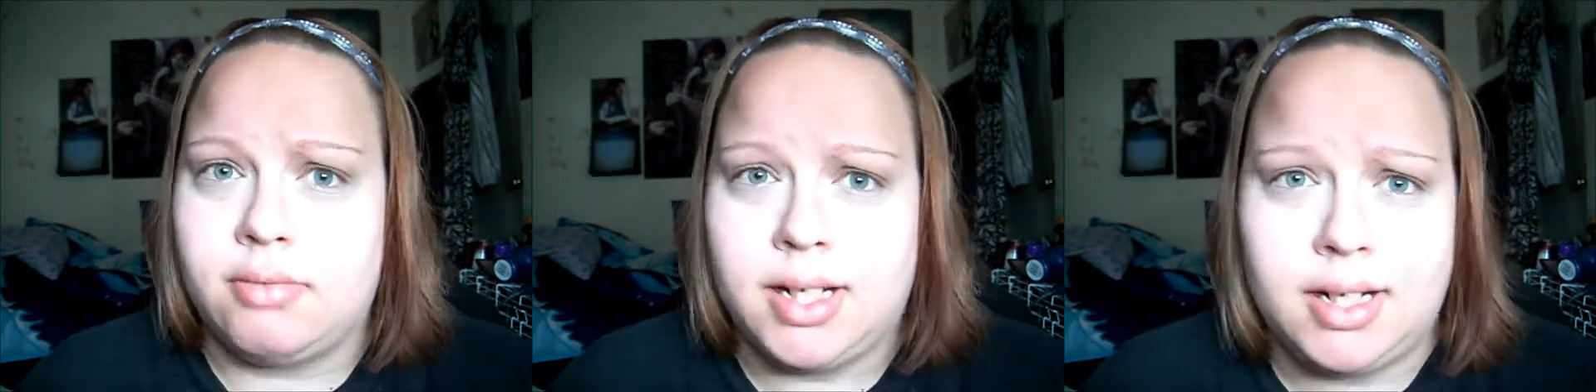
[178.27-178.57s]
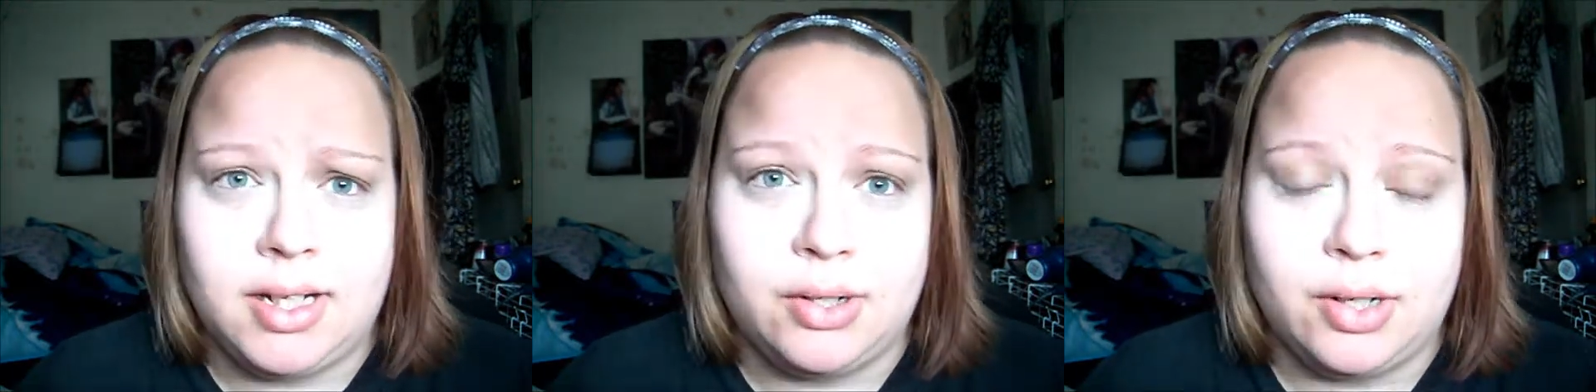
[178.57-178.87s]
Rite
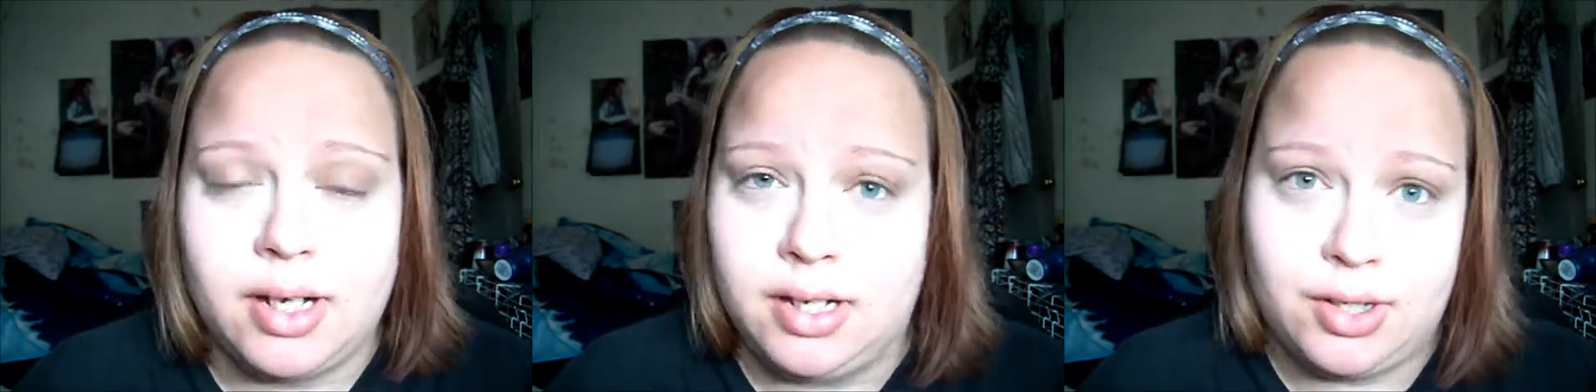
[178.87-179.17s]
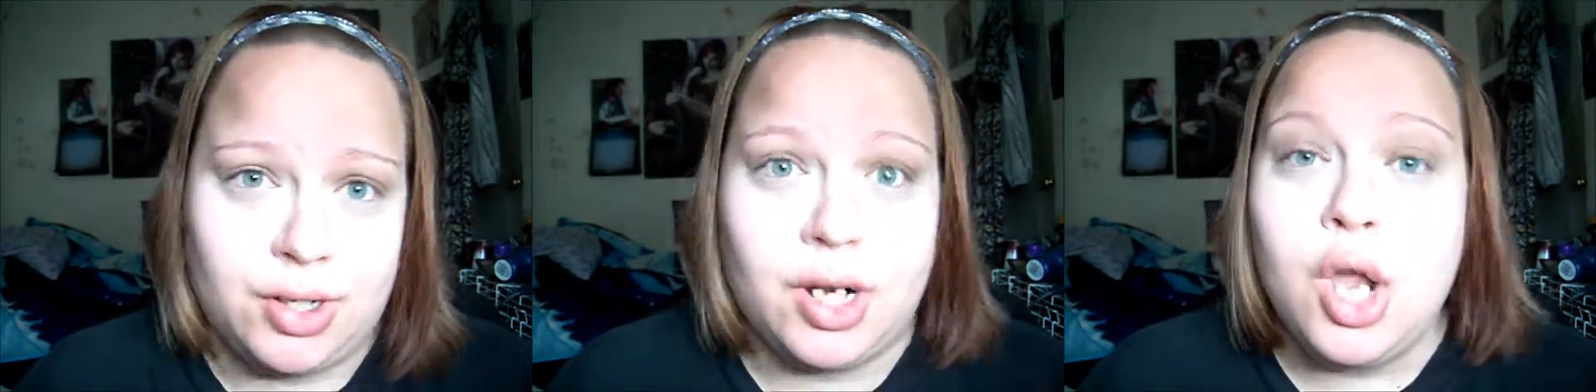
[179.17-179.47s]
Aid or any
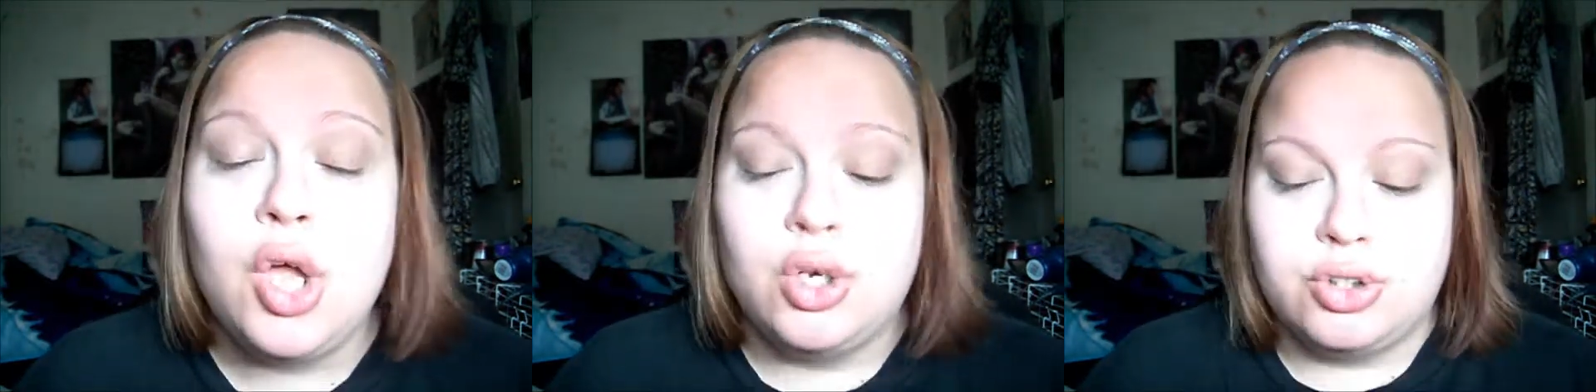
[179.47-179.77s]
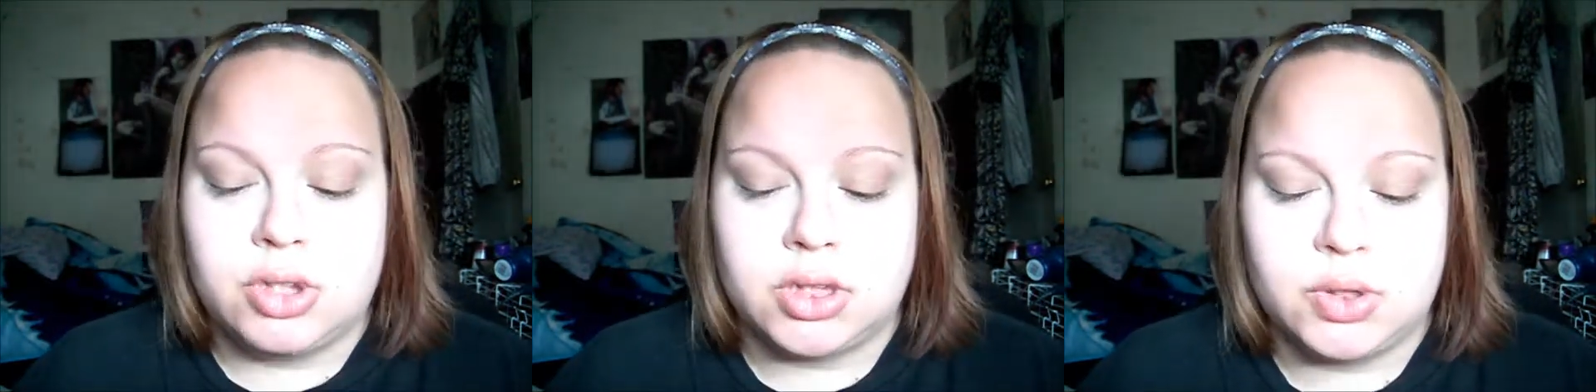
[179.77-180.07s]
other
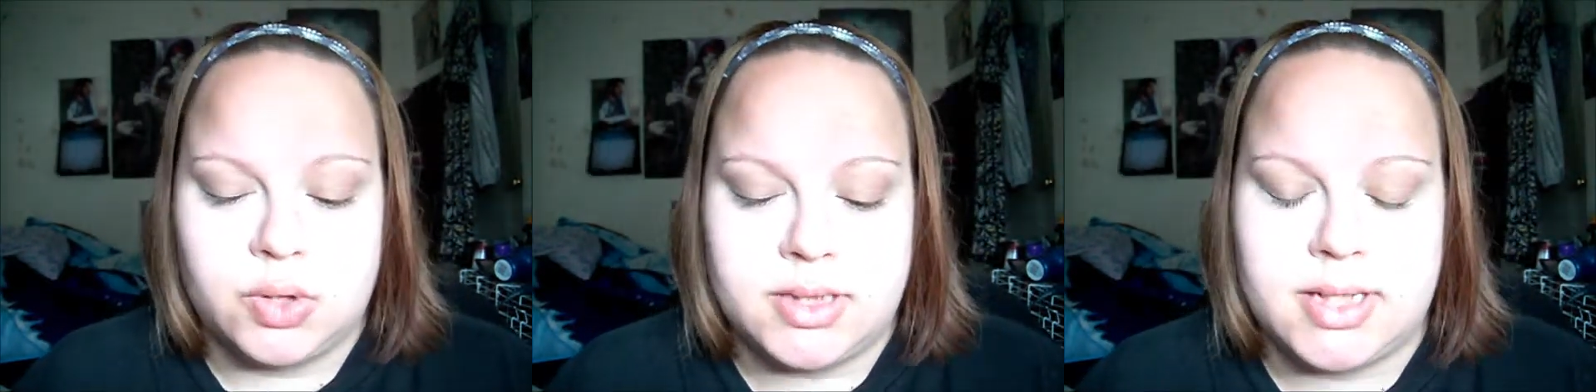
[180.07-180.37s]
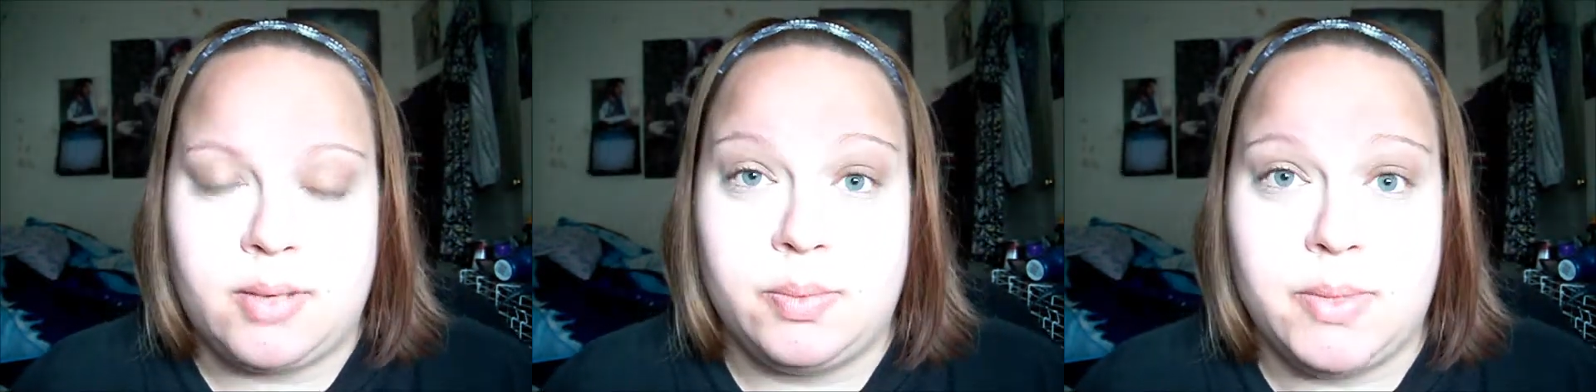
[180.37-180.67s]
drugstores
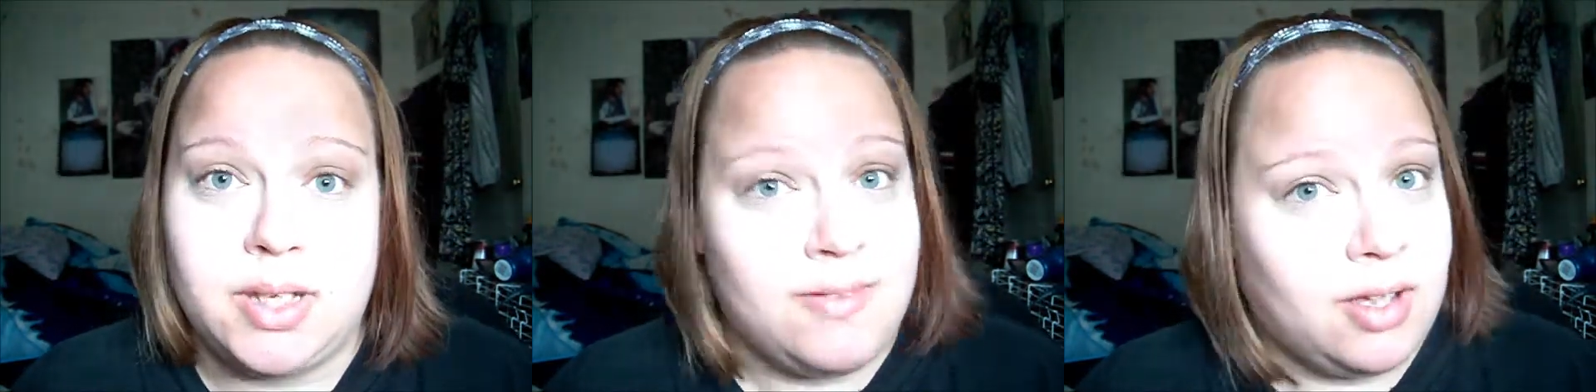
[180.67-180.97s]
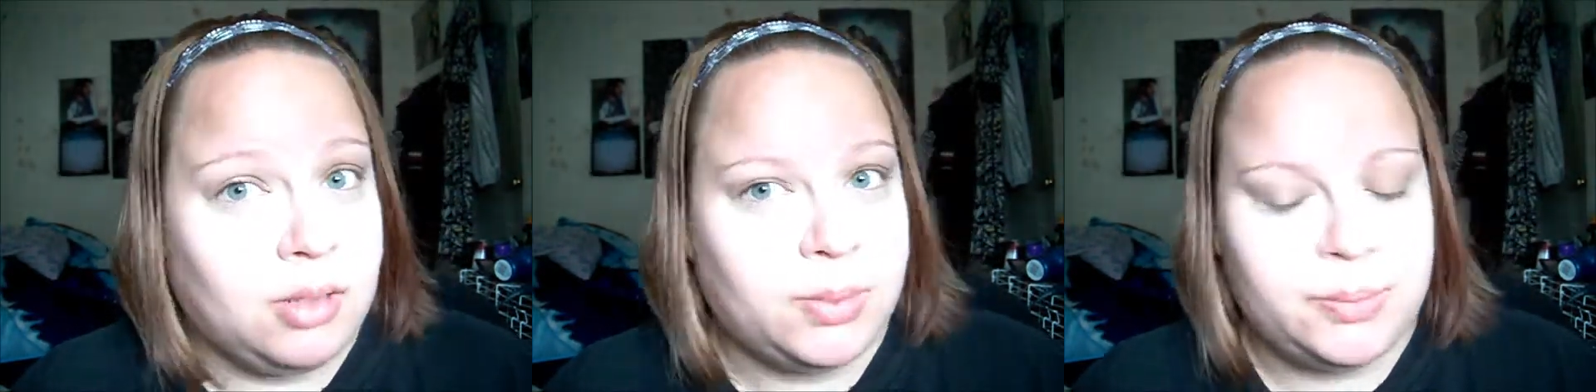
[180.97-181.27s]
that would be
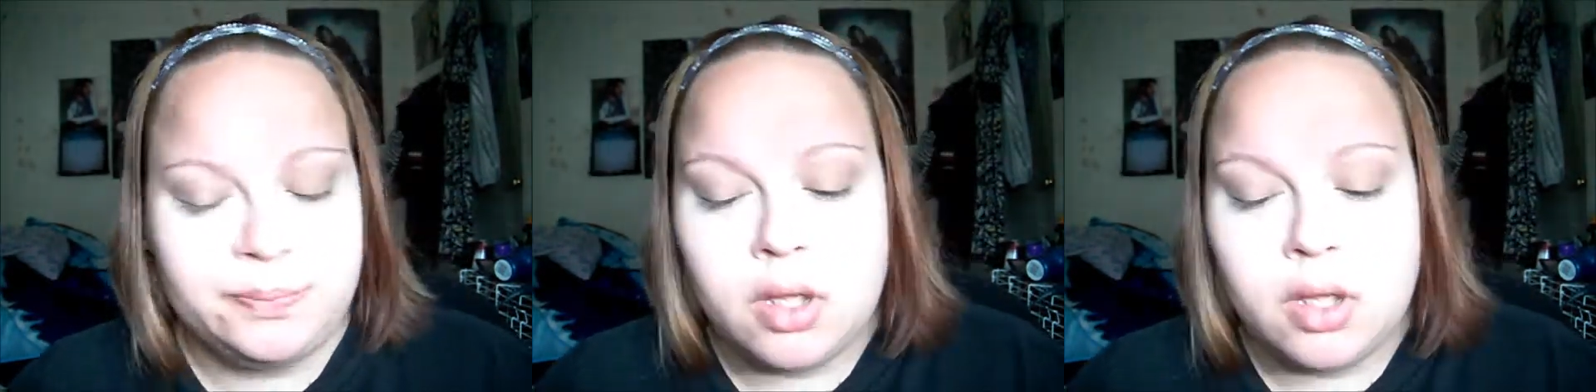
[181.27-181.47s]
available.